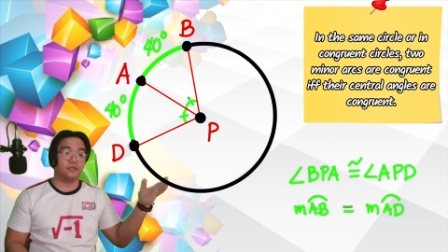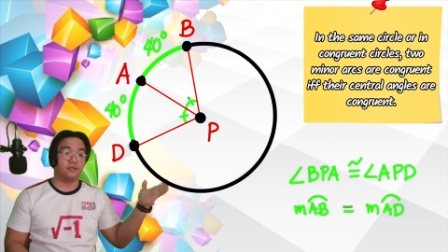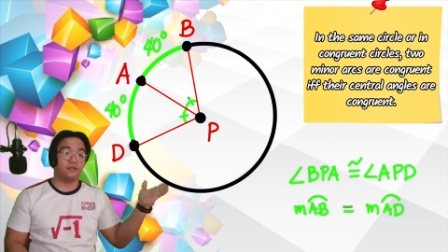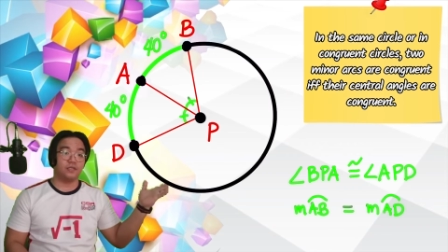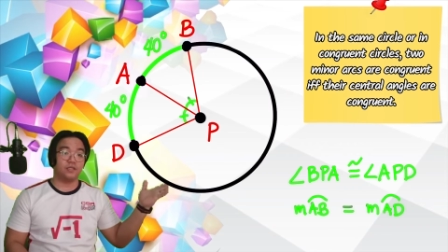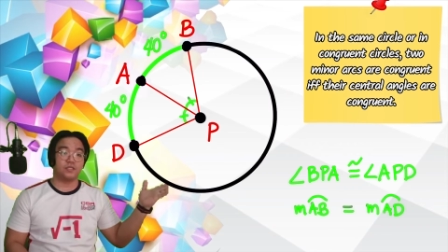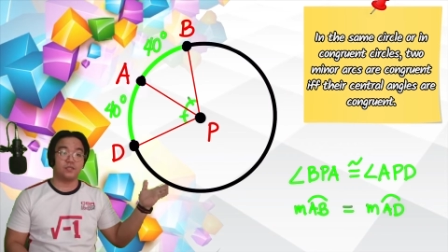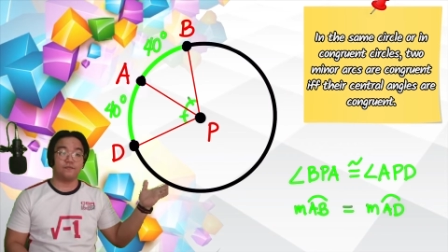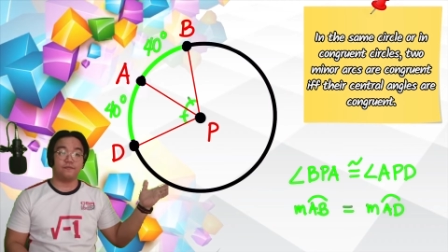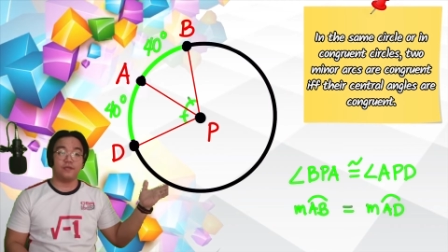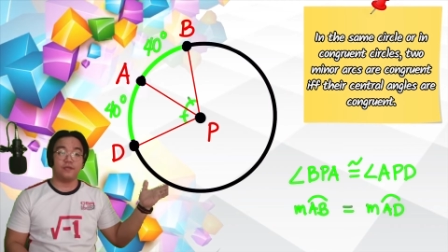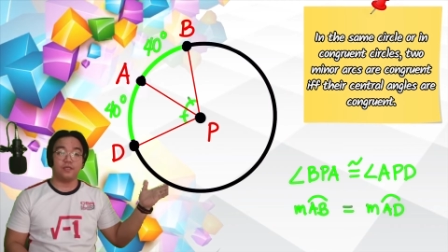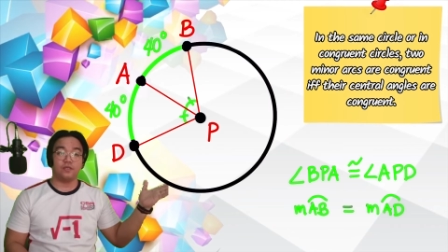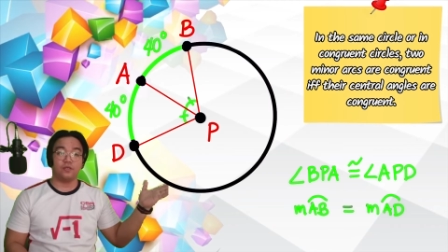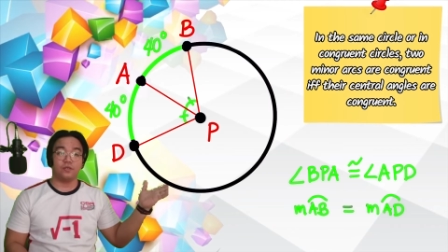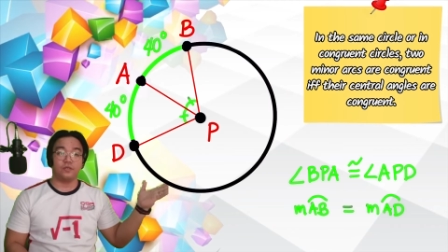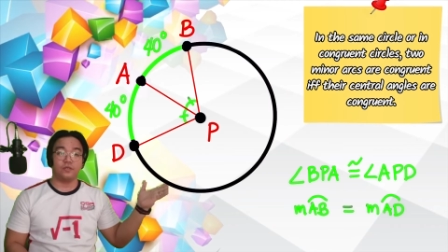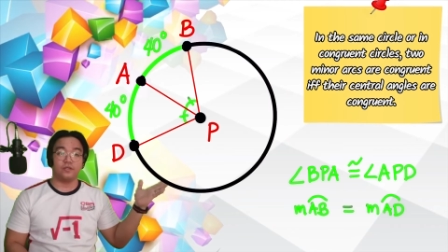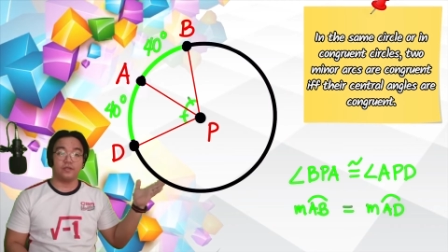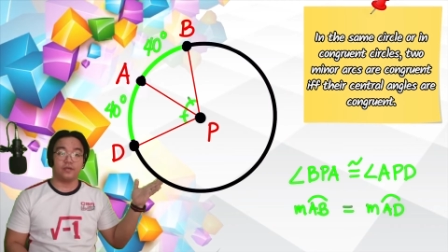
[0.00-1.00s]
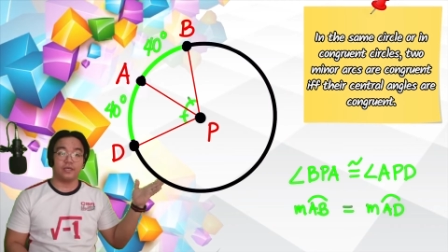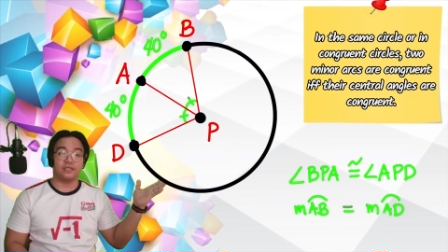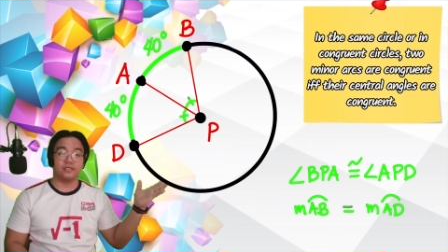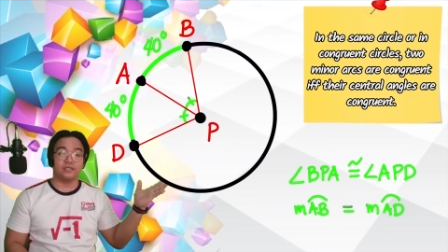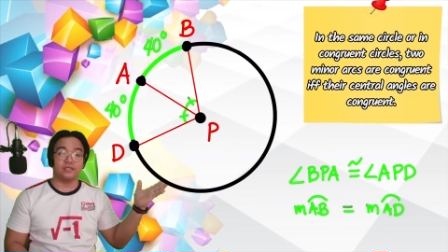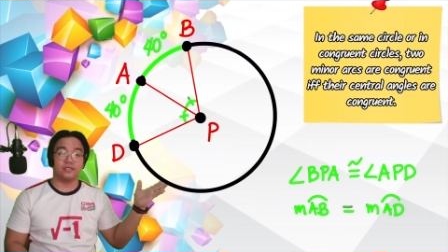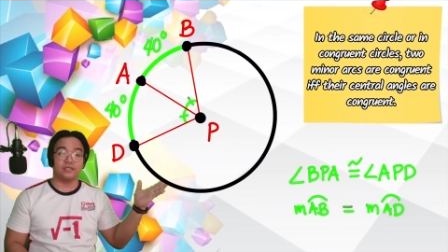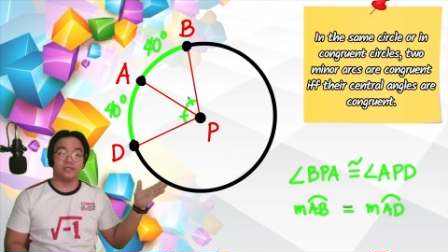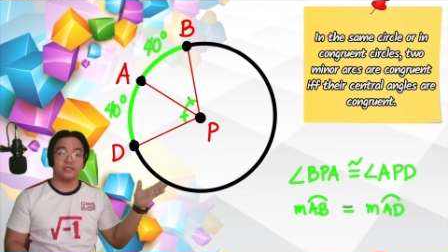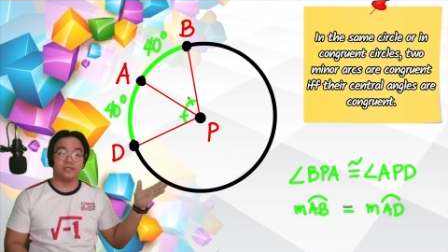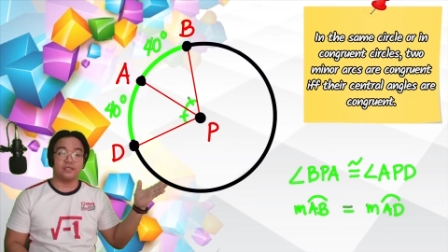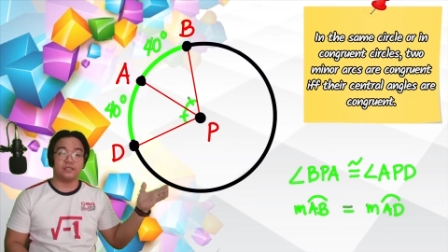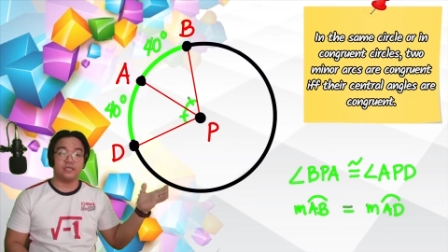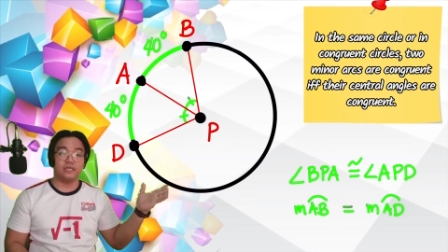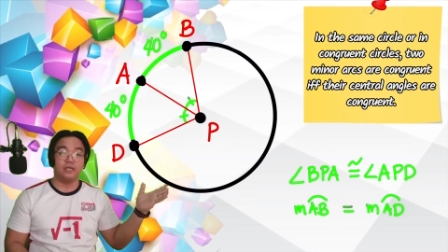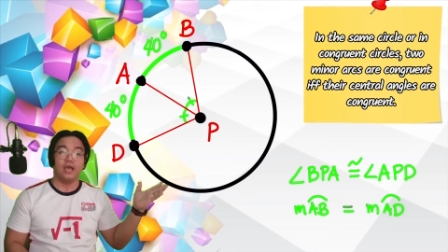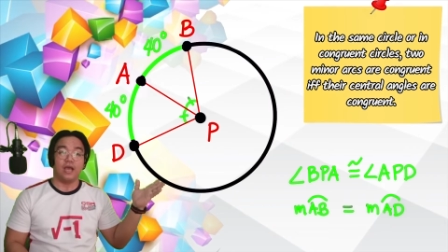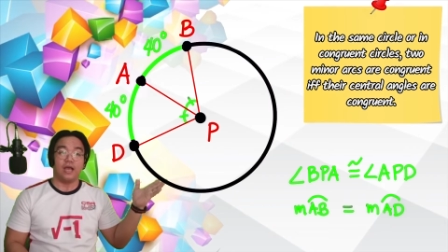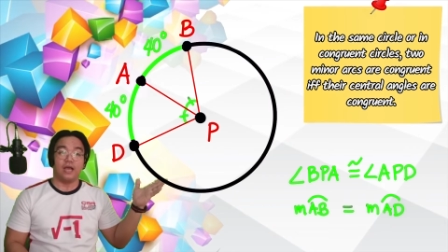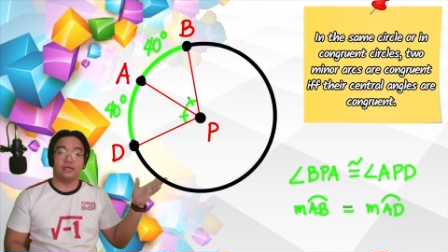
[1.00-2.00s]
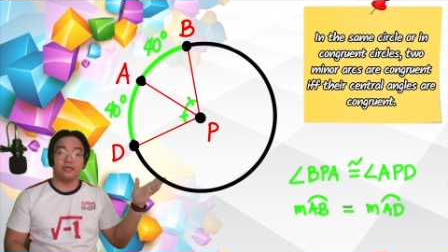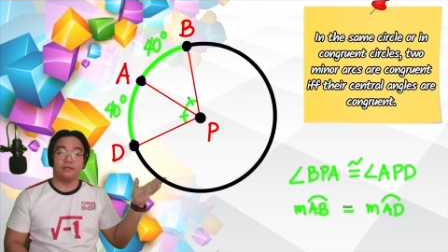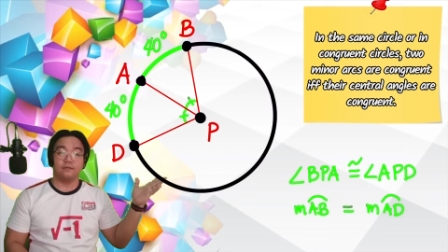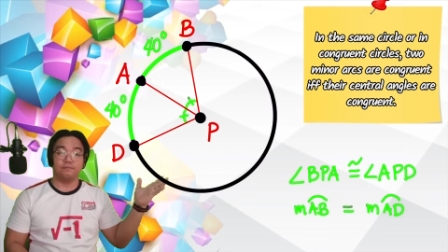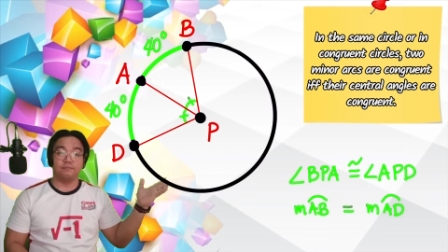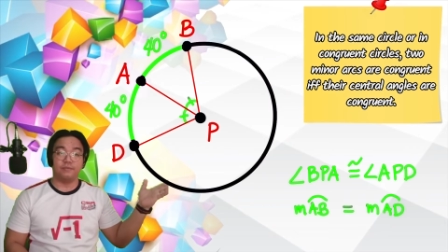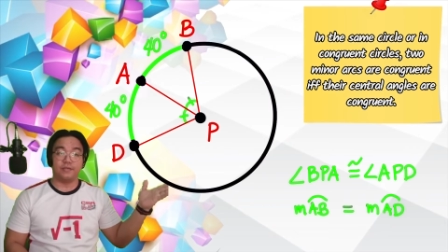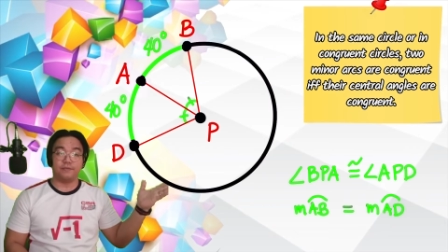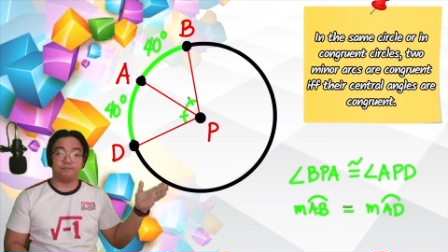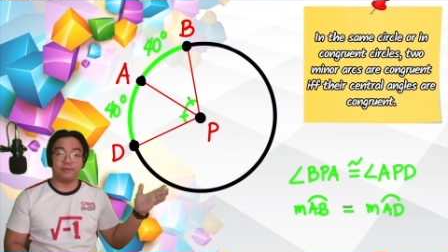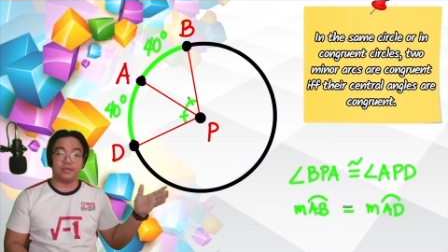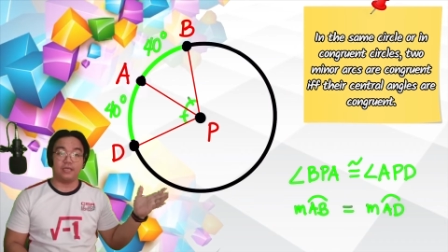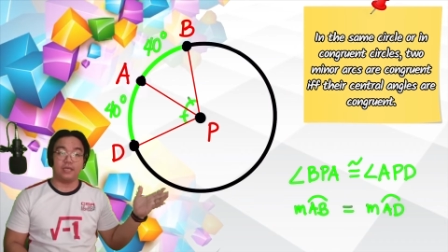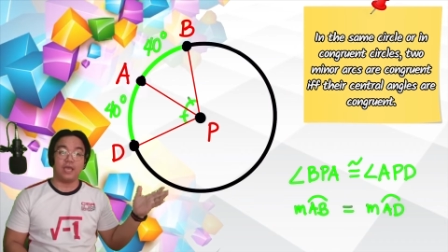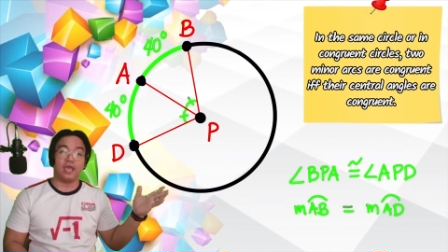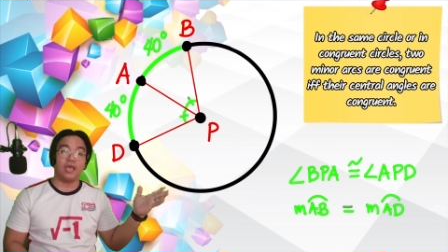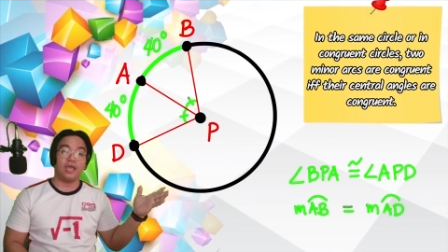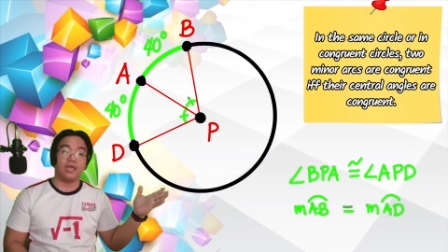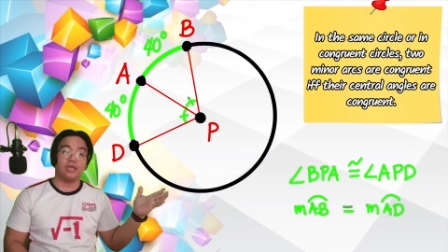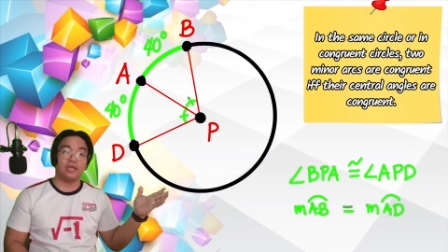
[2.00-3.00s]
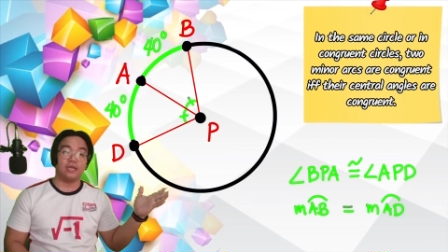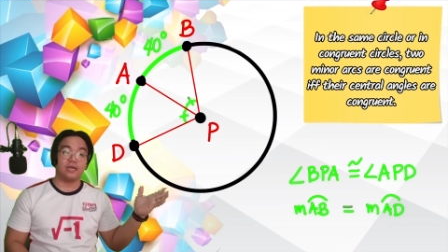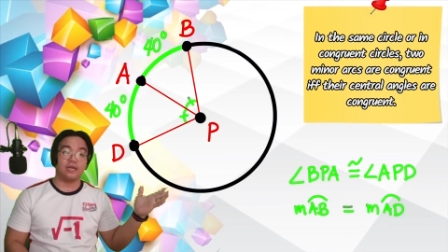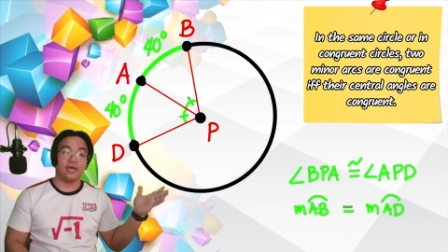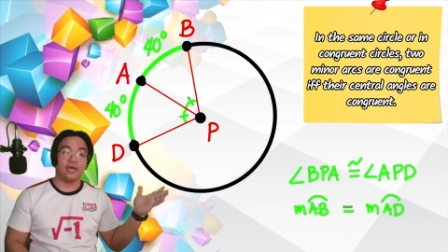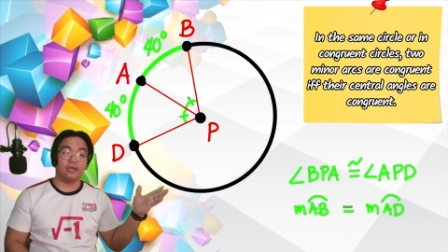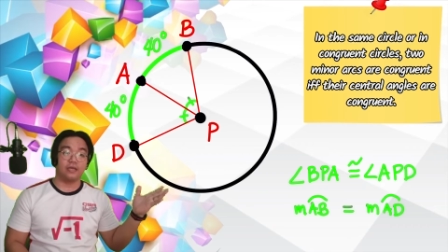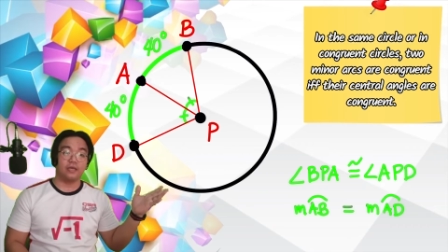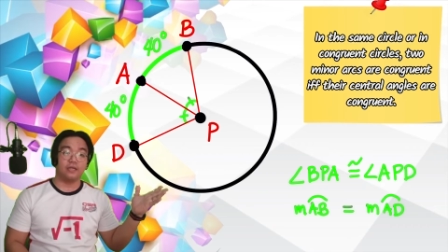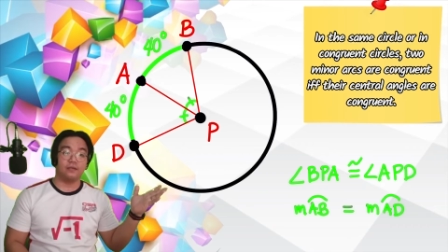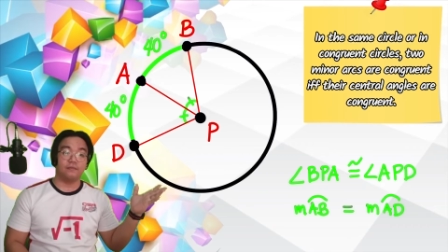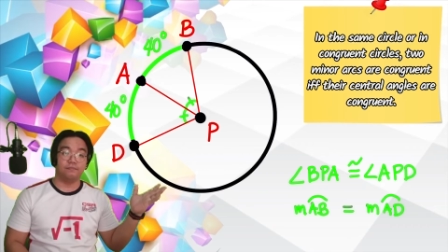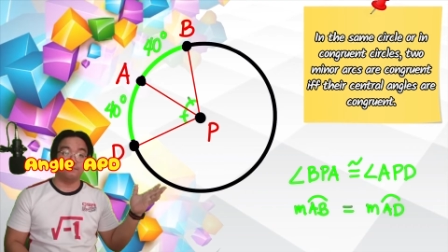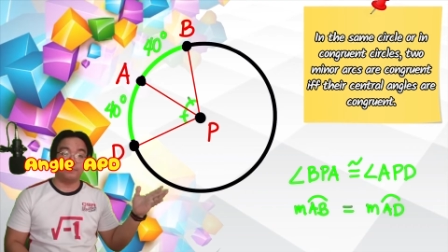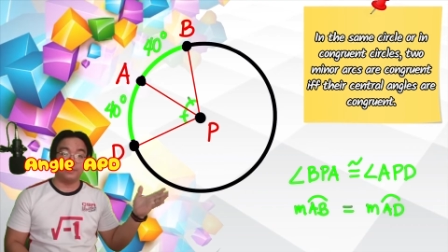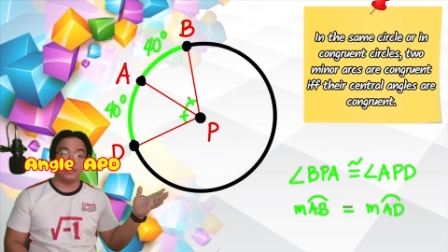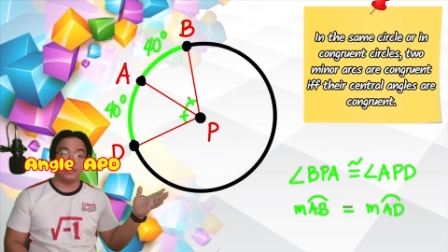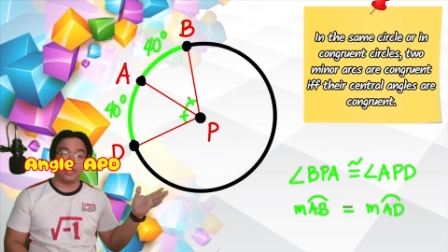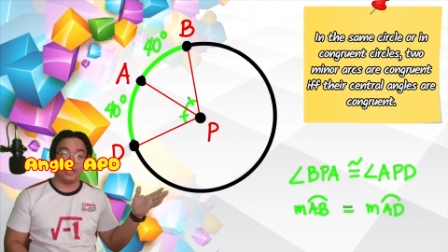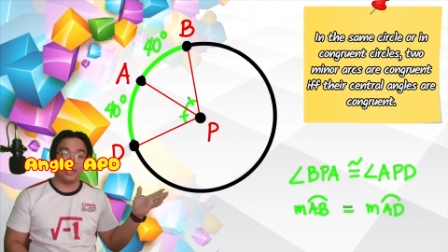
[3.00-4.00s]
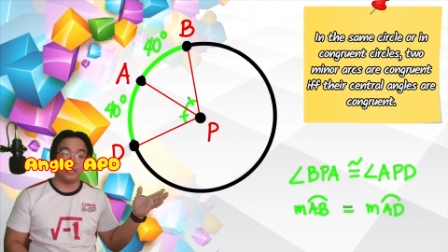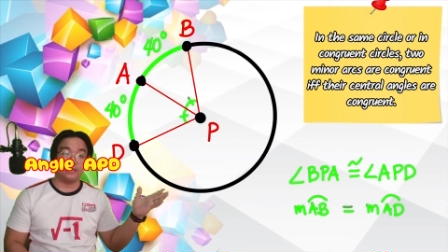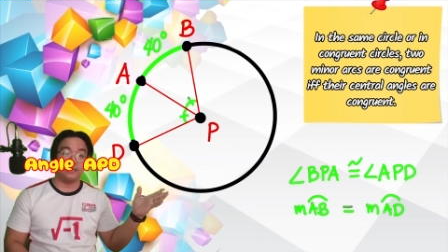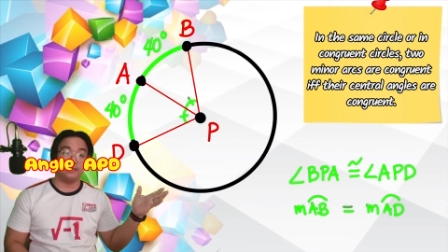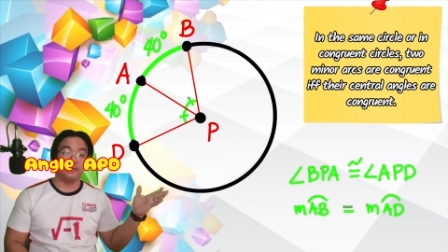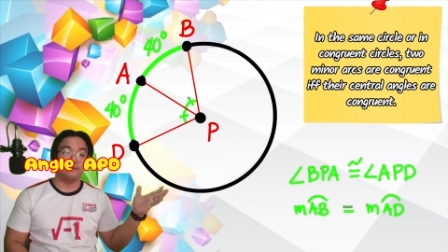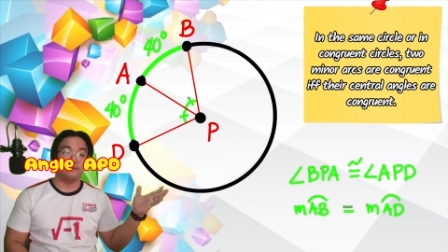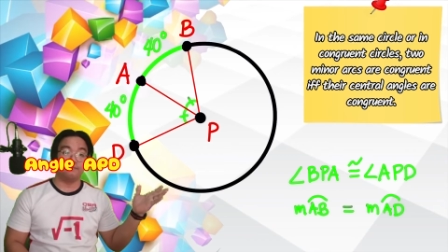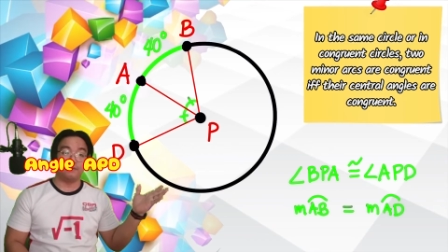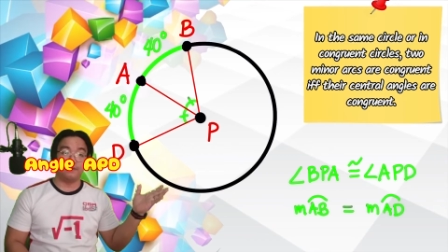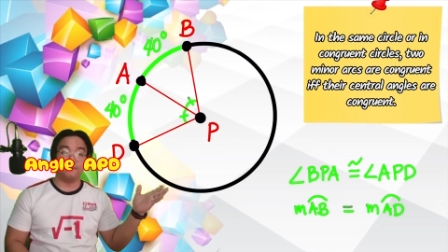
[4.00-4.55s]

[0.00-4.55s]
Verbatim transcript: this figure, you can see angle B P A and angle A P D